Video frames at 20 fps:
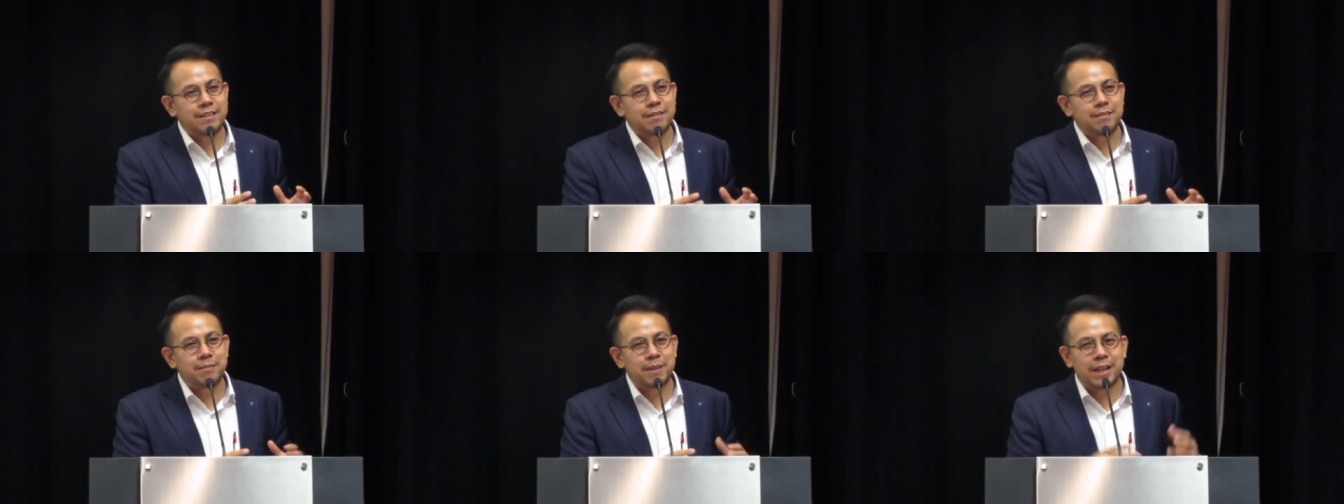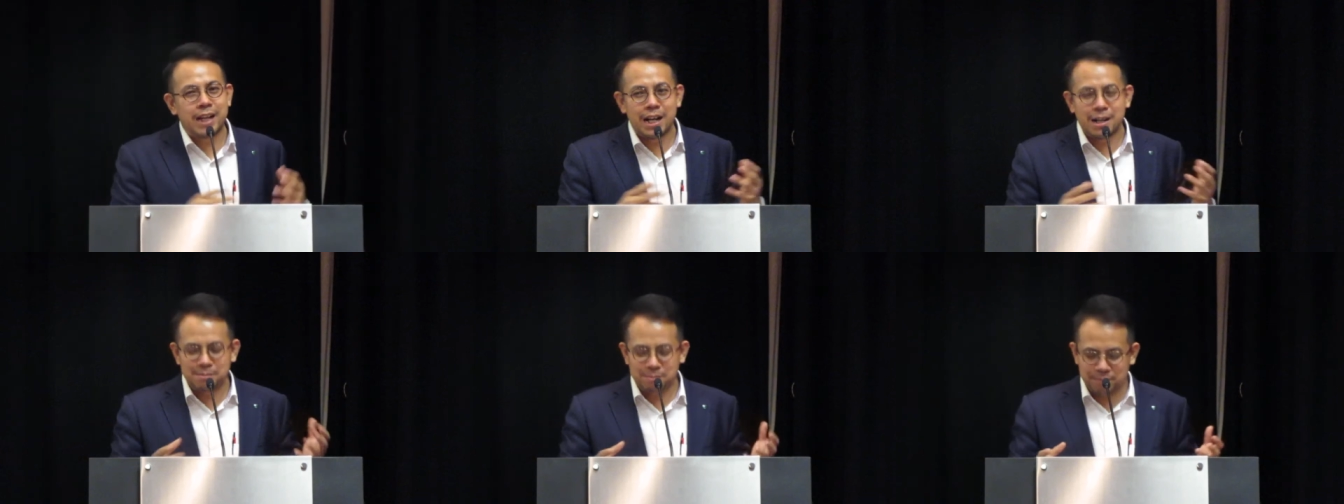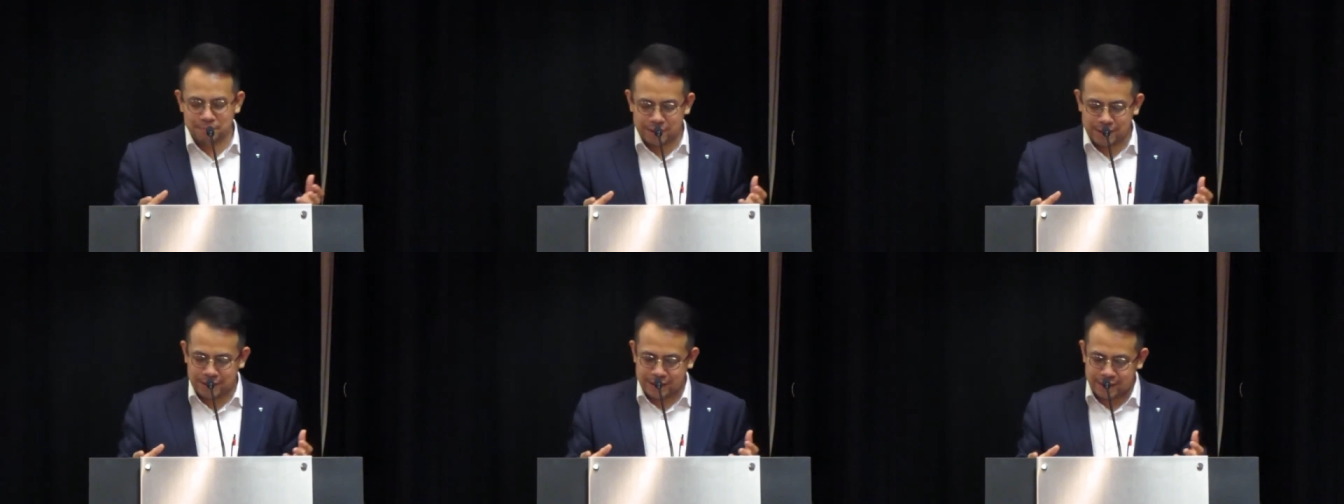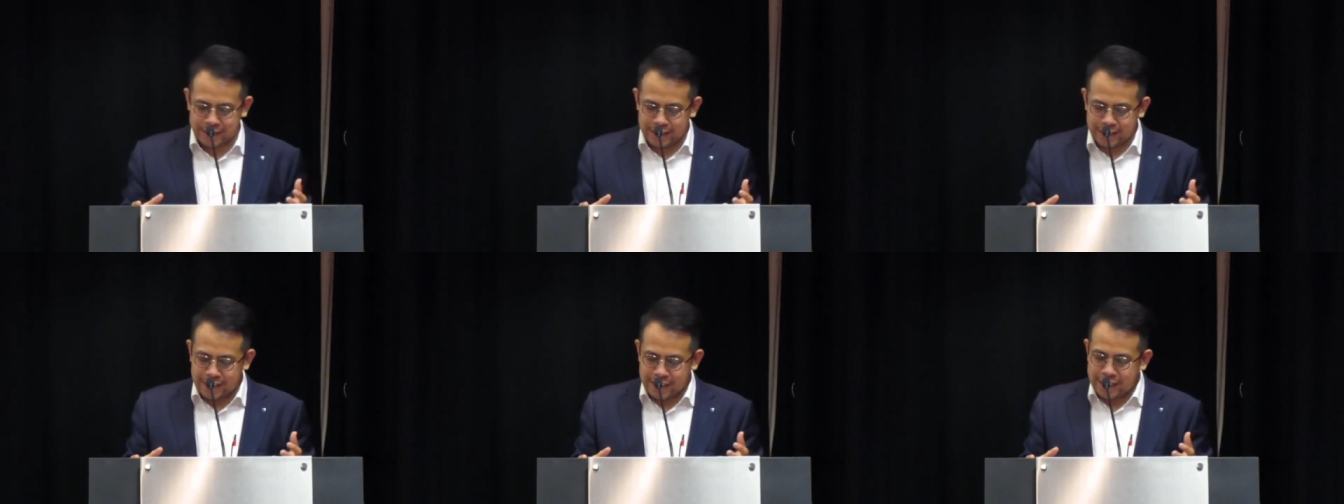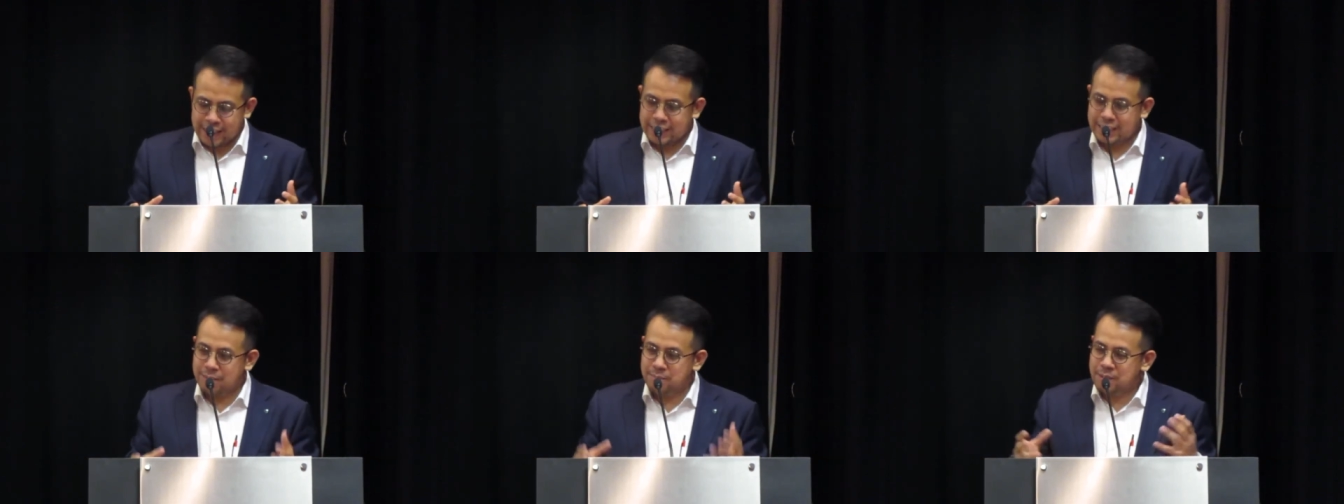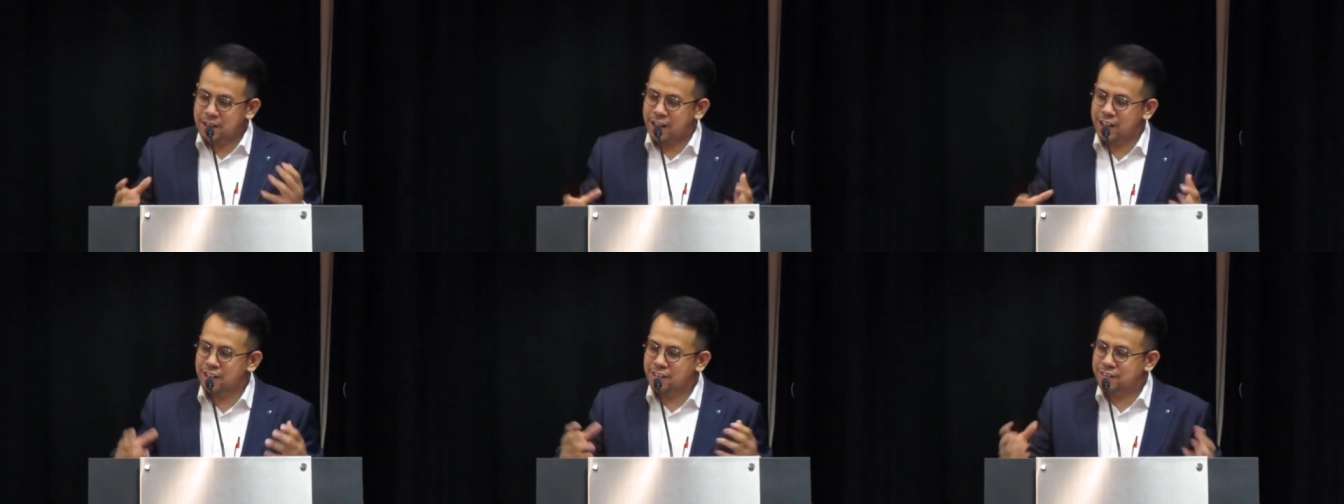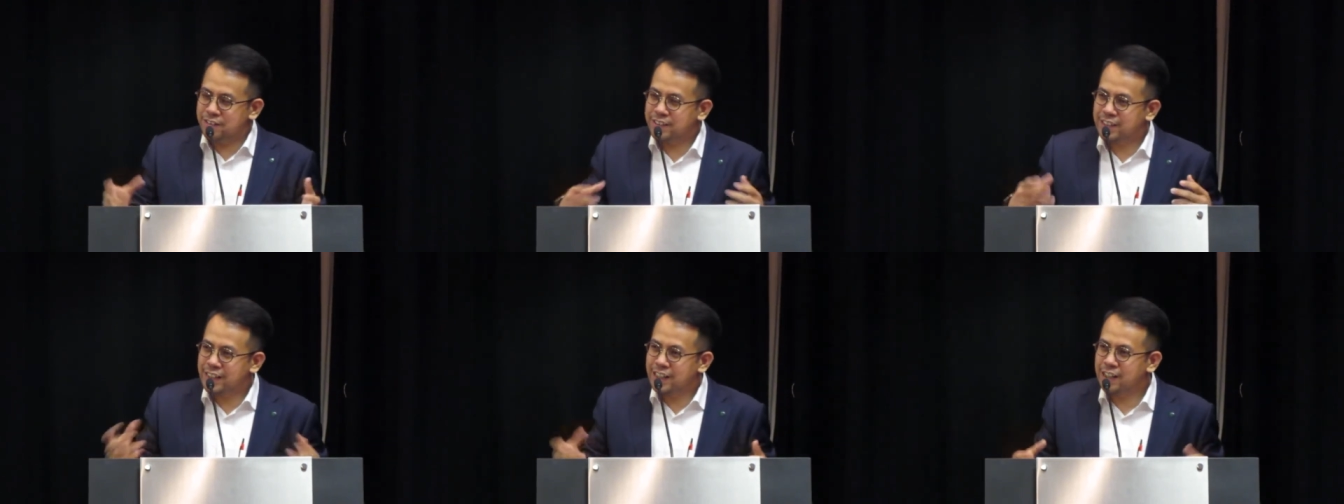becomes some kind of
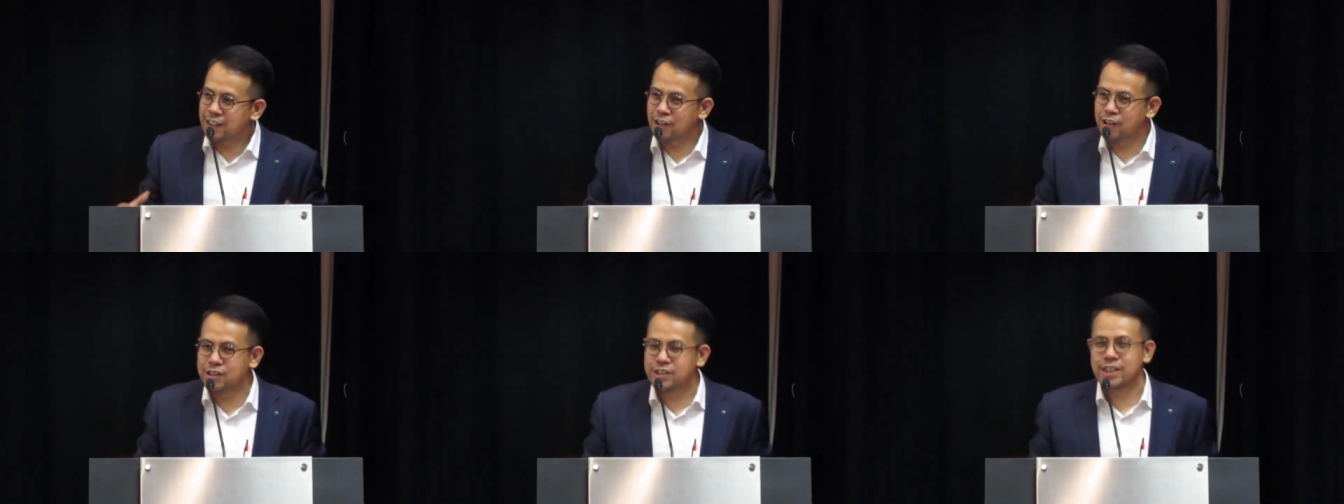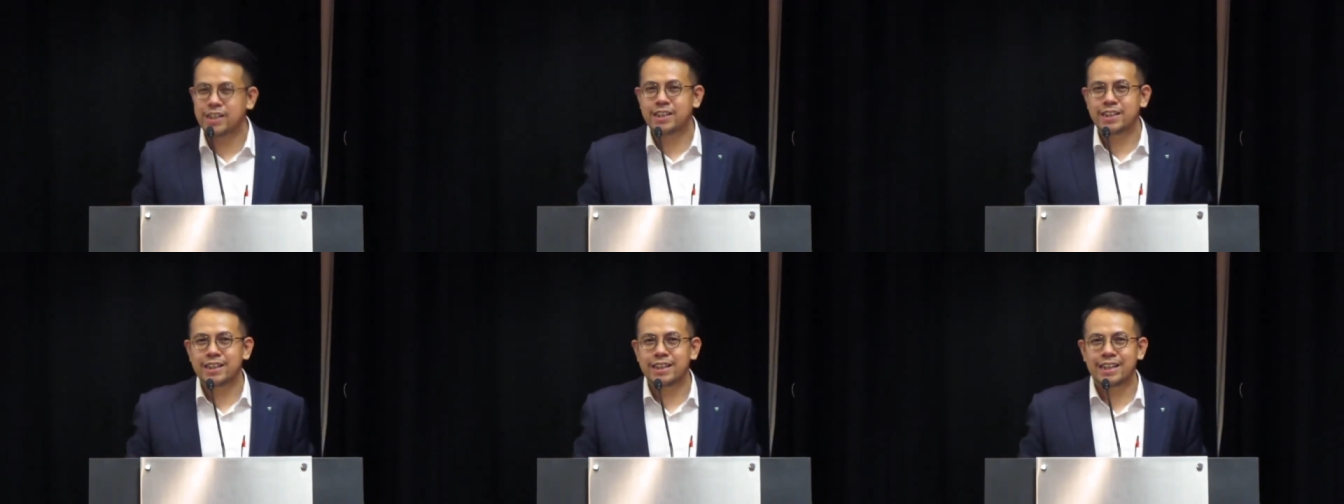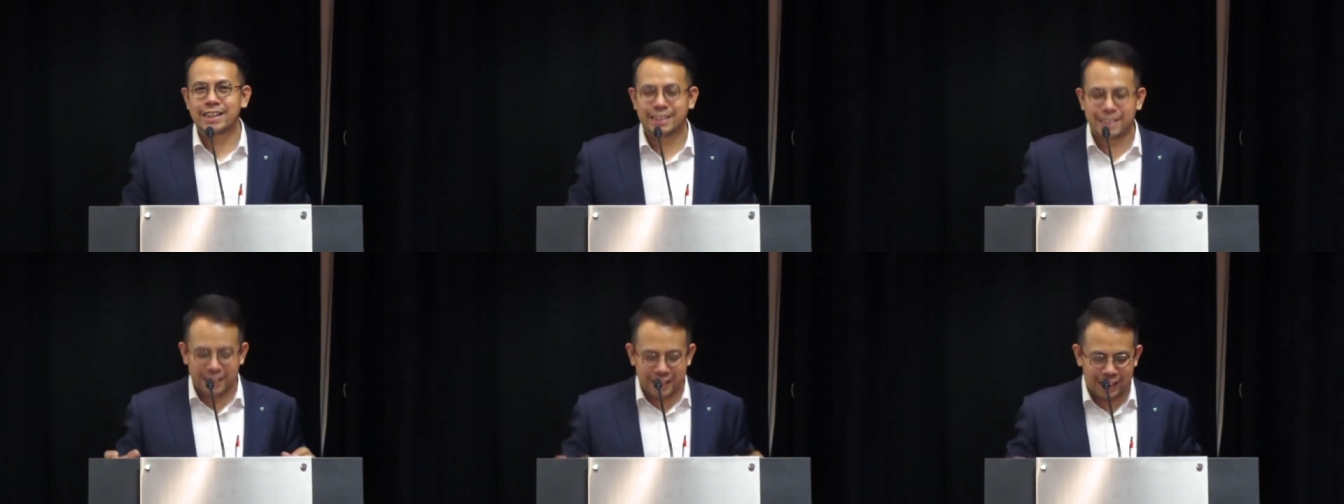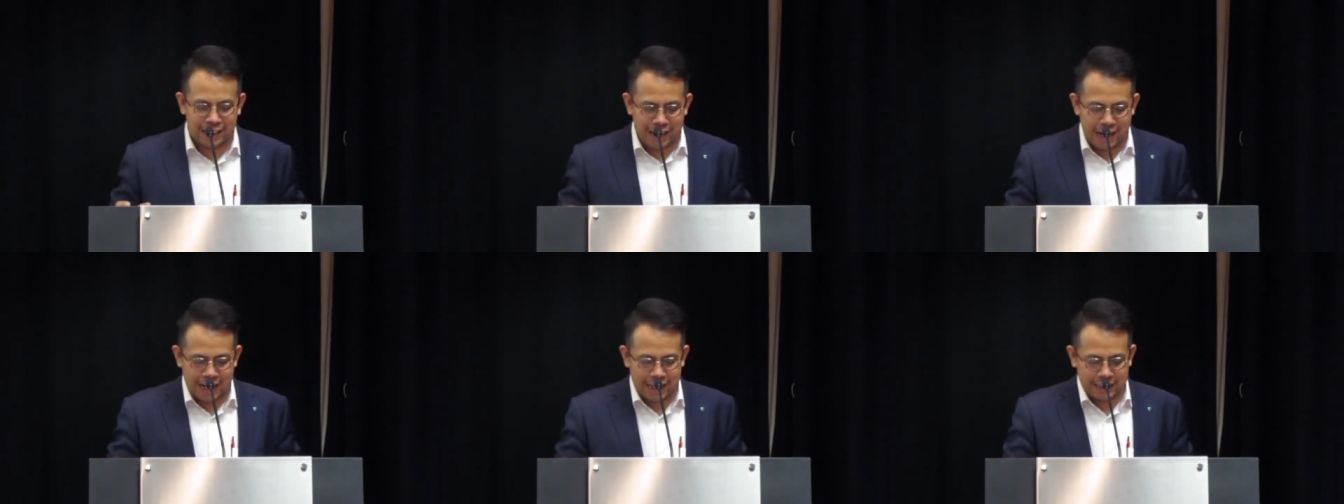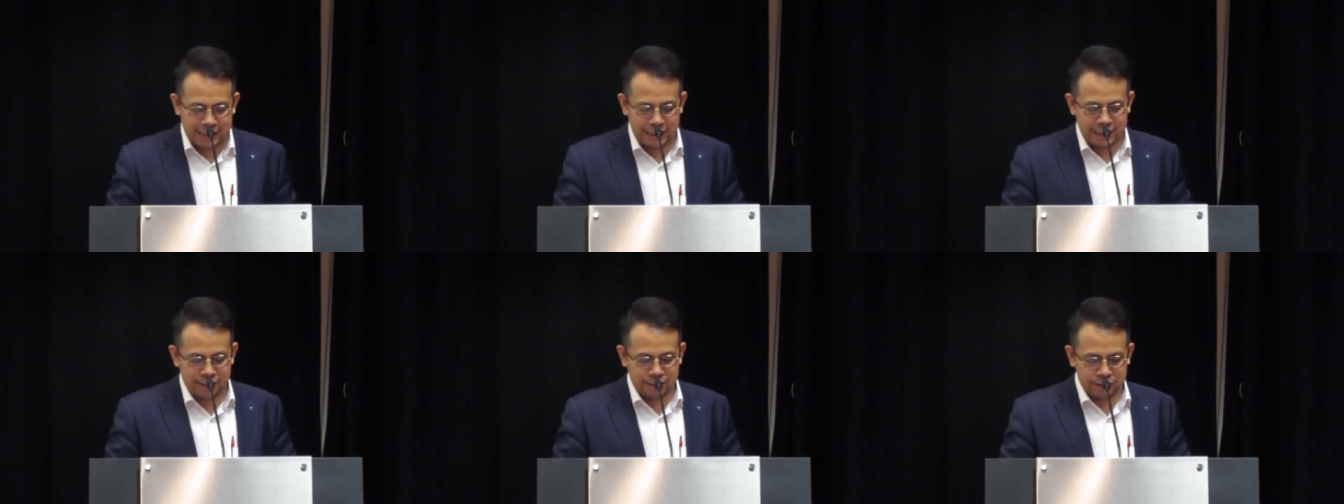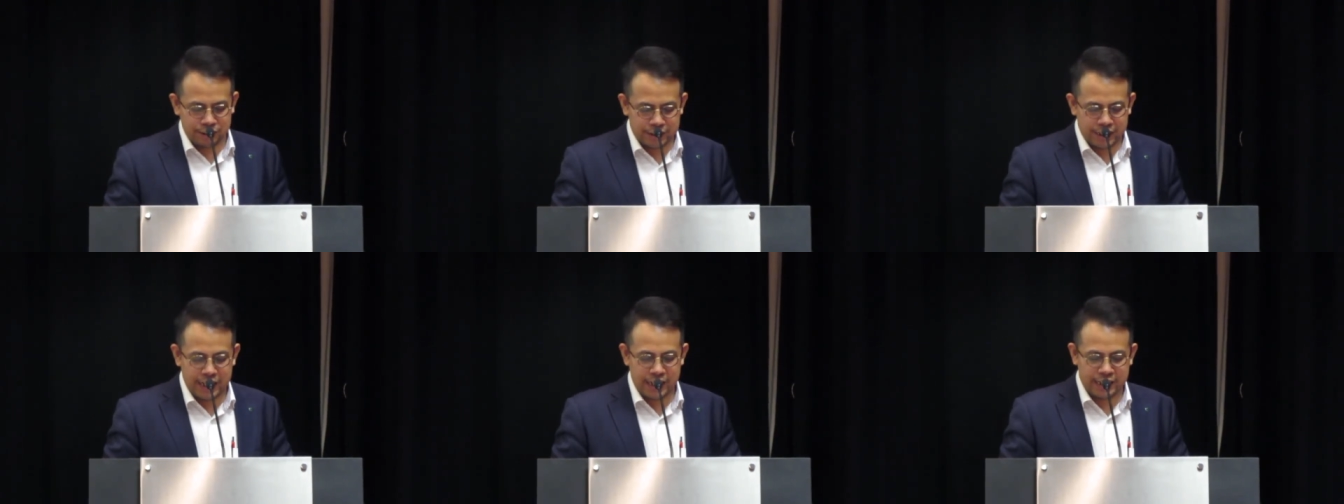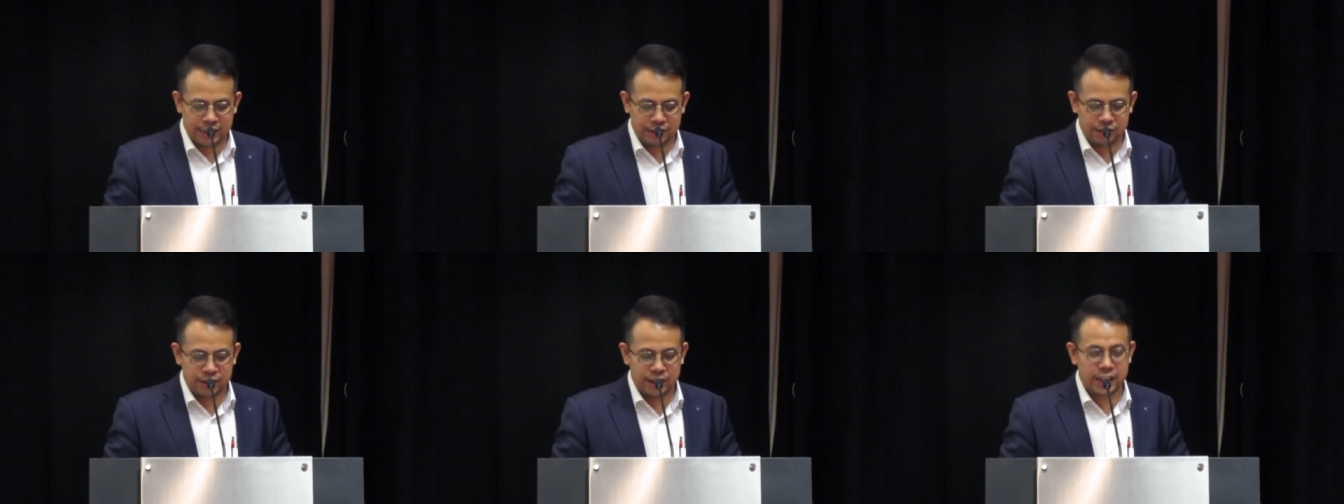sick logic internalized in our
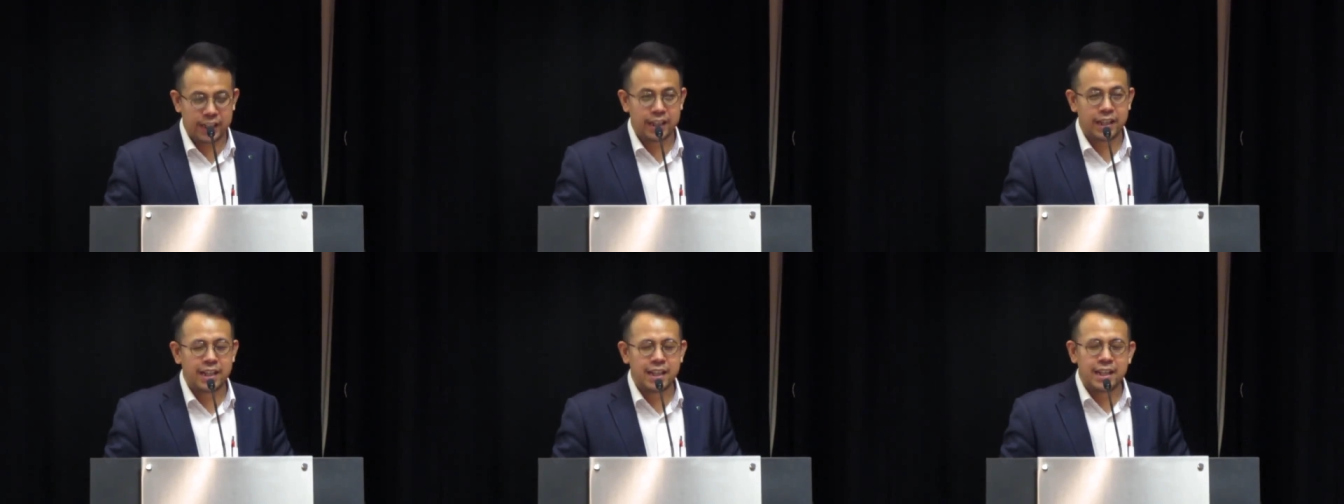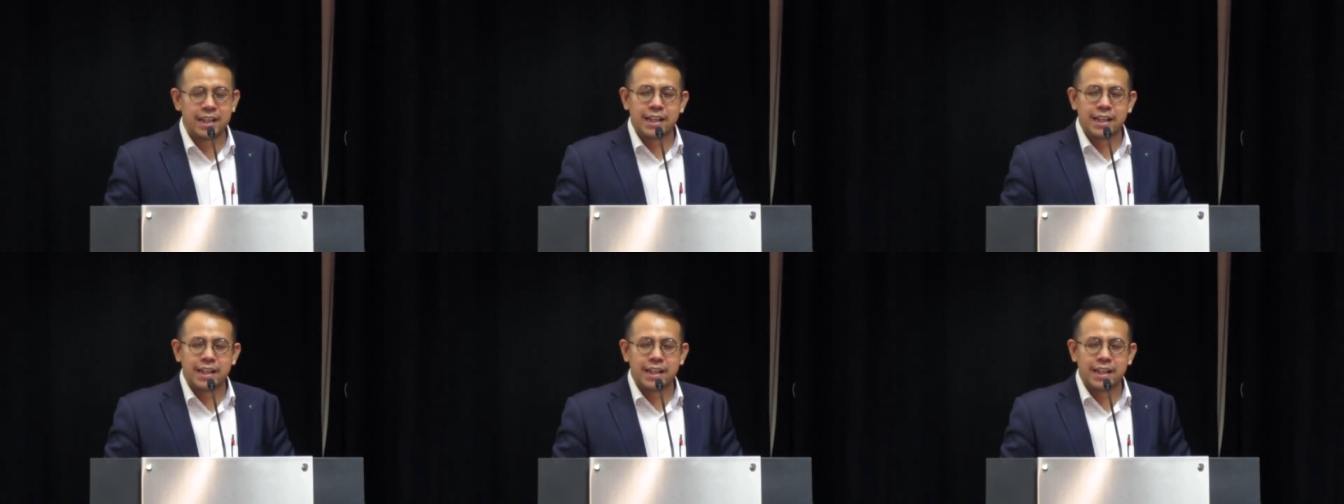society today,